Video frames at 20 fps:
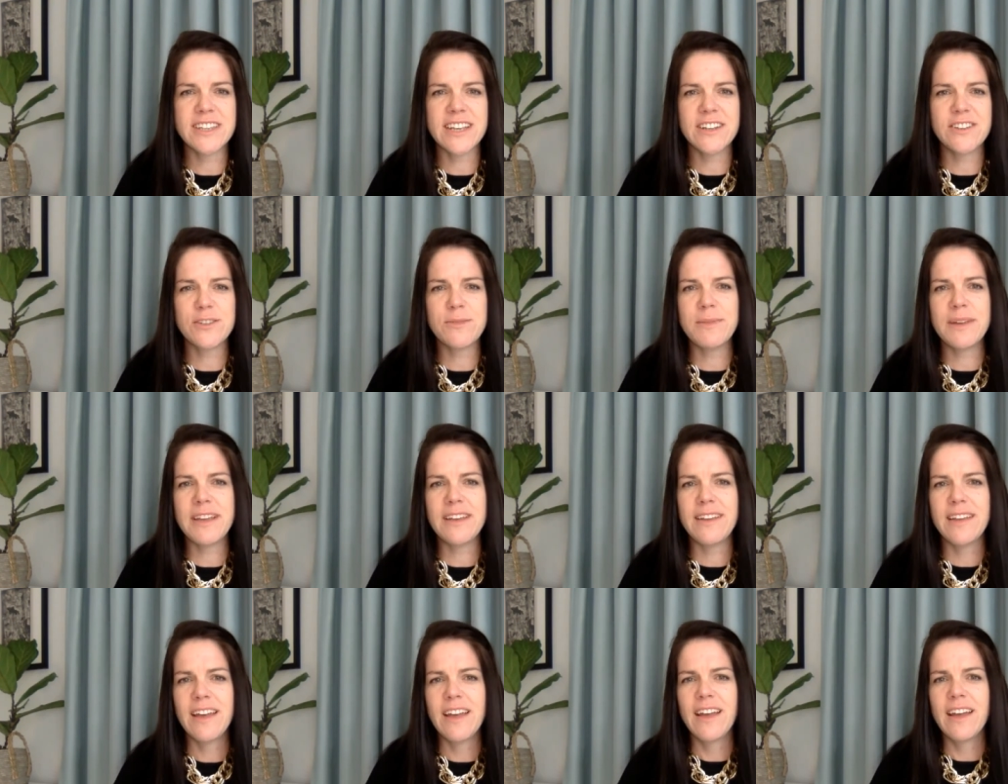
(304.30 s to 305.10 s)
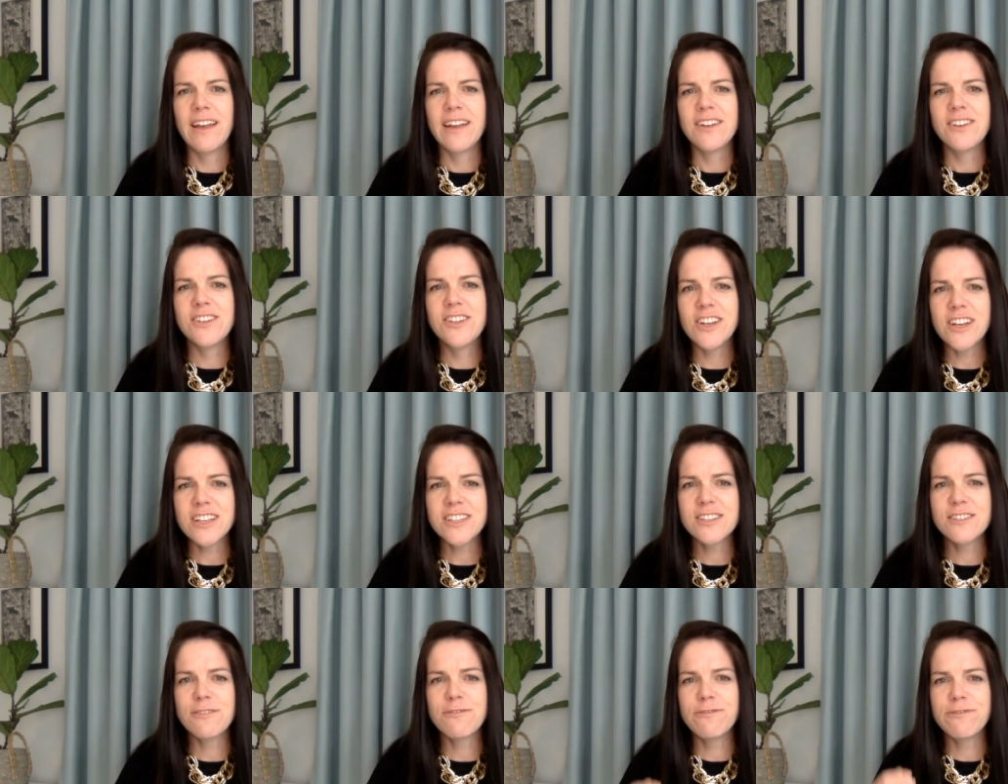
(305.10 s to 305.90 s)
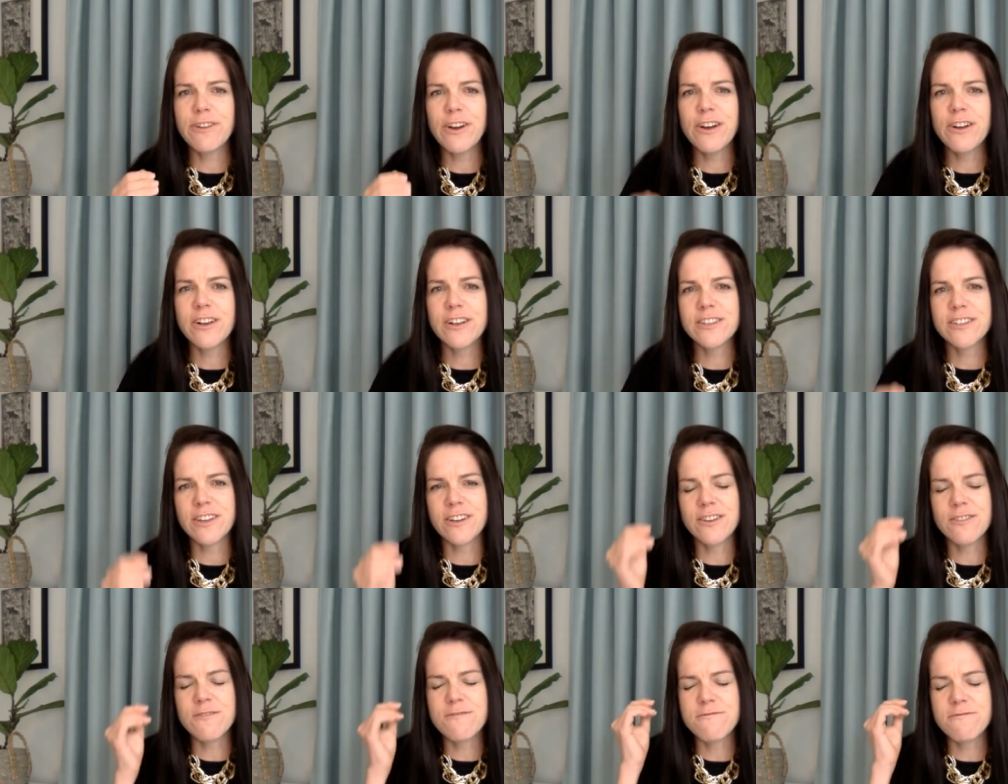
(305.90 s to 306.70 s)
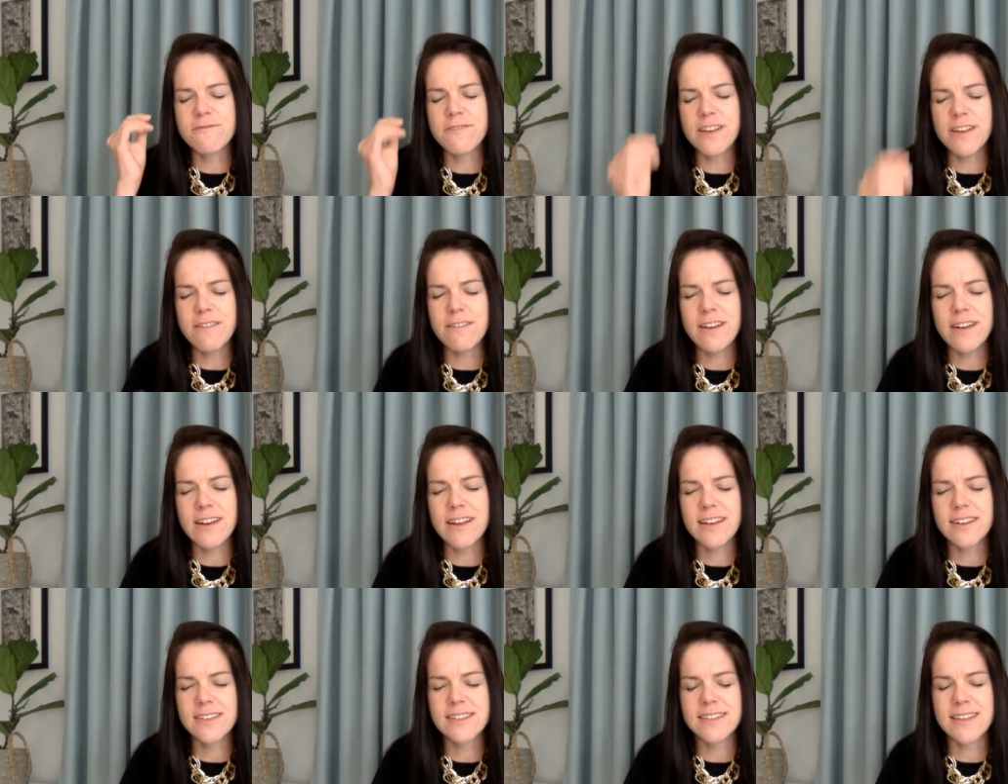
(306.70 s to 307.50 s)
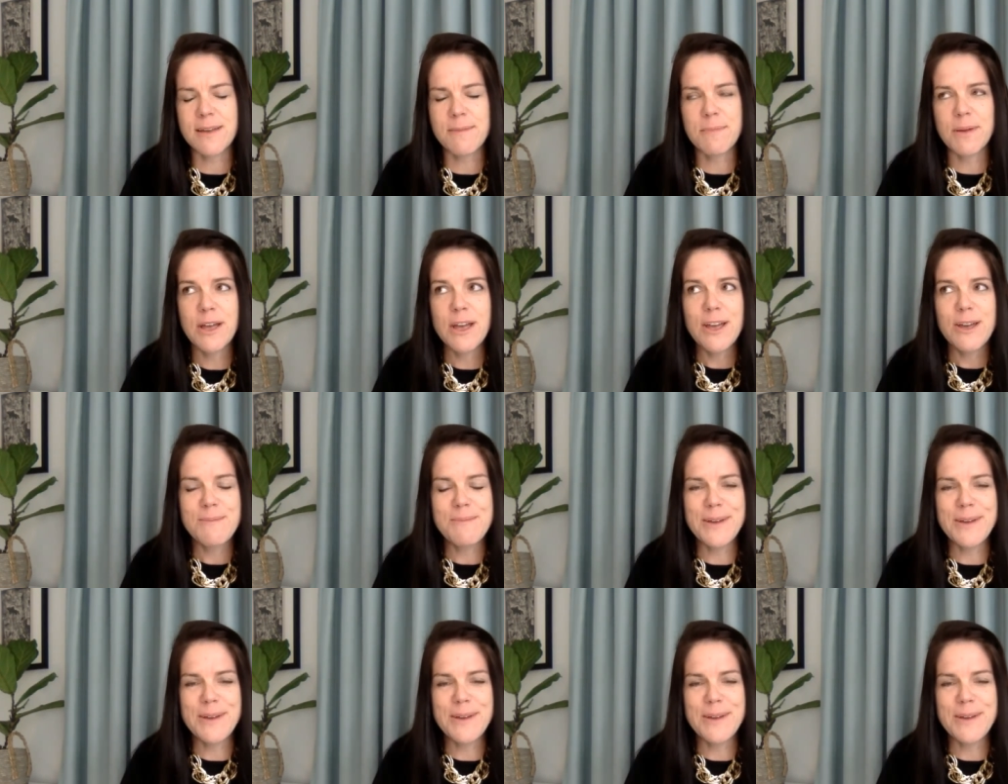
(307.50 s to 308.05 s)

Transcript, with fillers: said to me, just focus on your very next step.